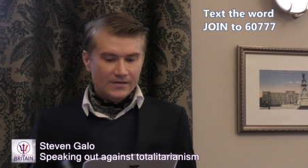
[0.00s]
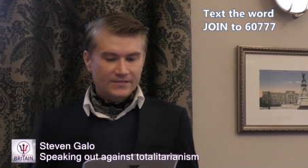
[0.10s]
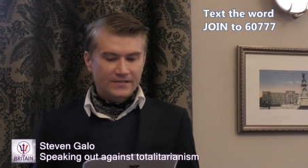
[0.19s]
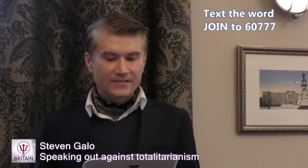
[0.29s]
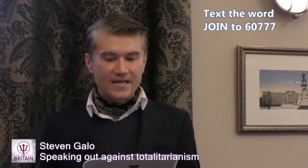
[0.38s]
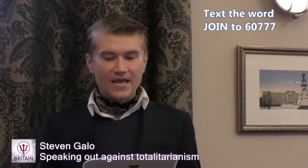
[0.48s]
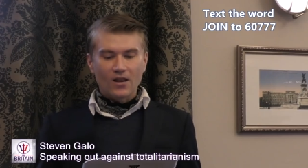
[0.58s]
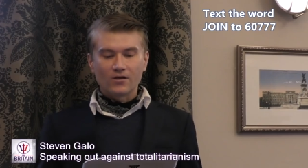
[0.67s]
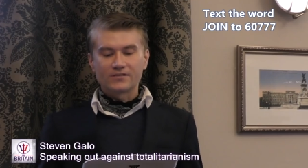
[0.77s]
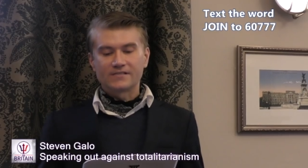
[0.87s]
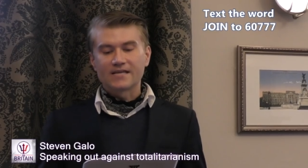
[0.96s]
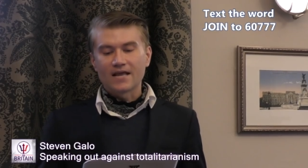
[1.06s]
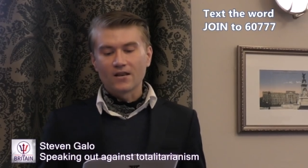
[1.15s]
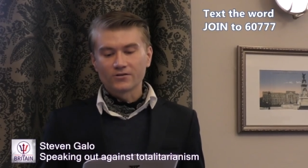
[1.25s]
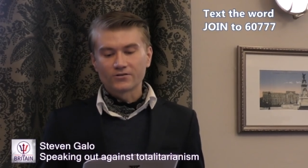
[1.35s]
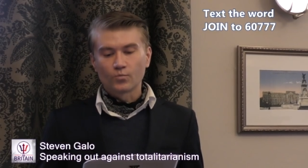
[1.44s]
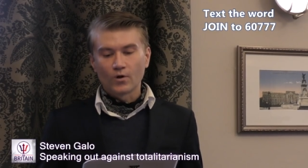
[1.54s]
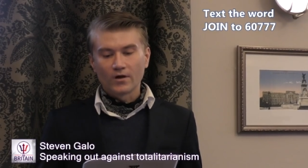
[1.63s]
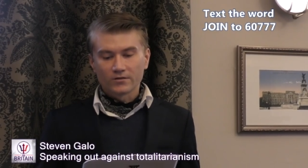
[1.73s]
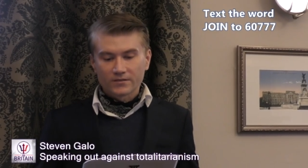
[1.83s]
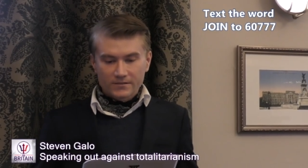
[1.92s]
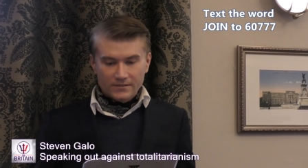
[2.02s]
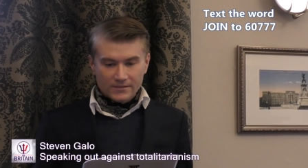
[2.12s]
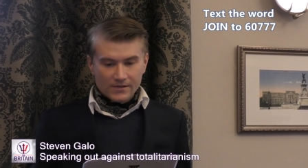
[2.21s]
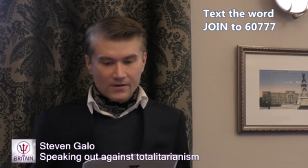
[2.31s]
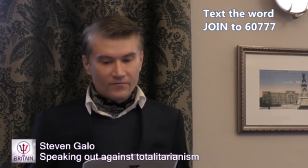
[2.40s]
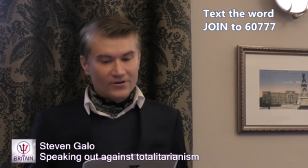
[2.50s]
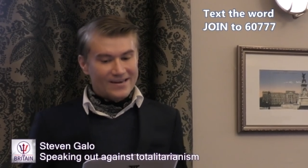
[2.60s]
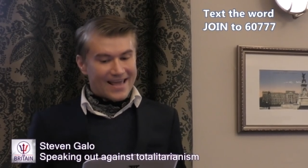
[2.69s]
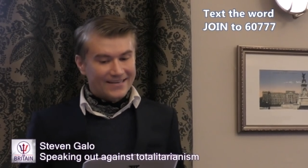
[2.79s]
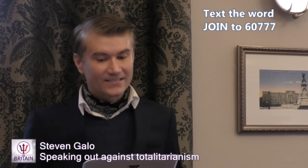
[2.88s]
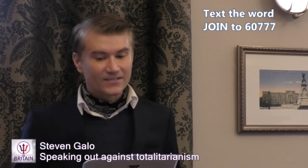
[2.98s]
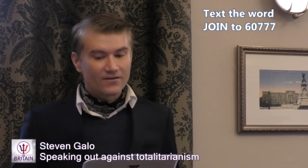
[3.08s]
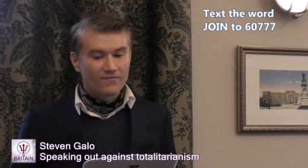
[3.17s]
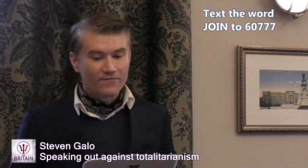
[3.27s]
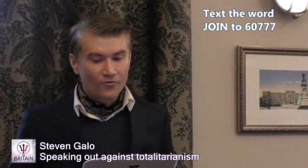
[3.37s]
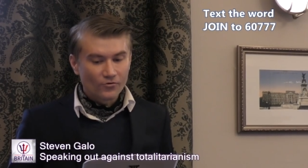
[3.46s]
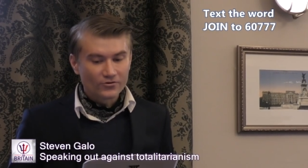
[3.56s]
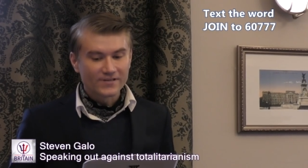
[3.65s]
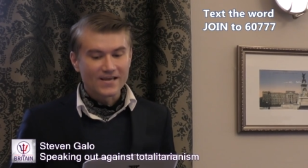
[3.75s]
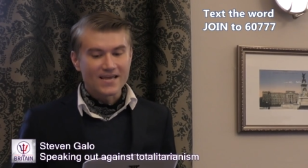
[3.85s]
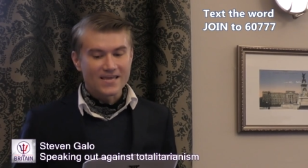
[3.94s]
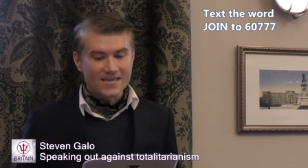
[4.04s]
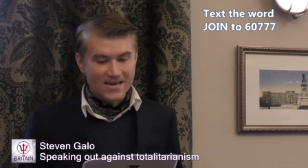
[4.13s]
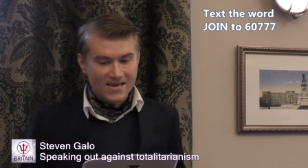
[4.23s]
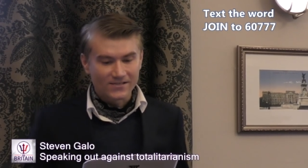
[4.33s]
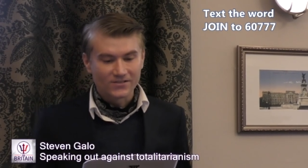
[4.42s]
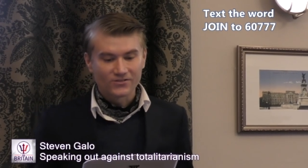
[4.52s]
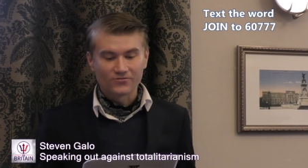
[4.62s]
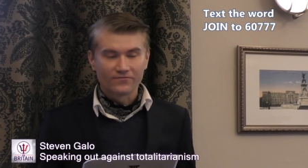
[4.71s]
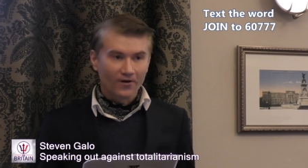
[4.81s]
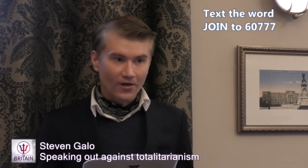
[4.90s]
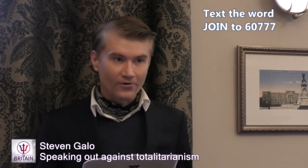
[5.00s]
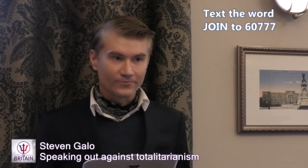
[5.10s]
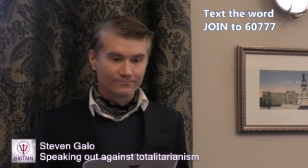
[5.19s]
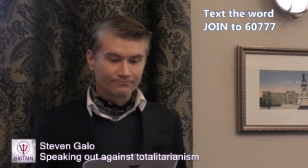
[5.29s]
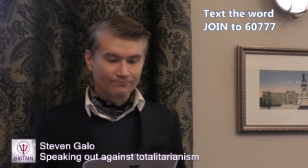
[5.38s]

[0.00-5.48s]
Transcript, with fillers: this is their, this is their lost world for the next 40 years to follow.